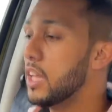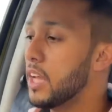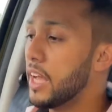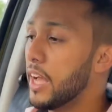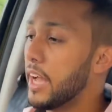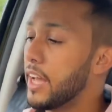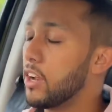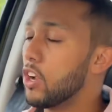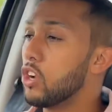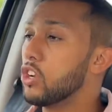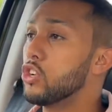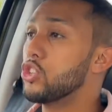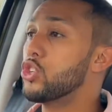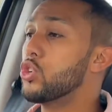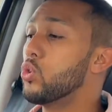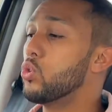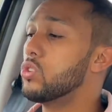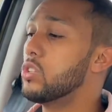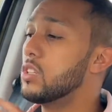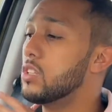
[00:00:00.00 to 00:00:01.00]
and on a
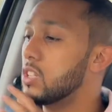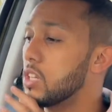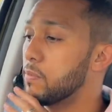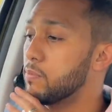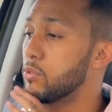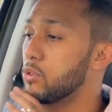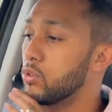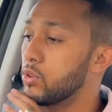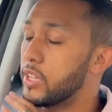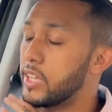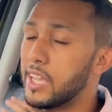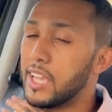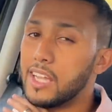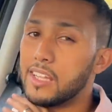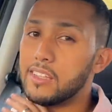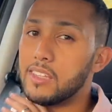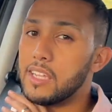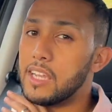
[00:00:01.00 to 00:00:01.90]
shorter trip you're looking at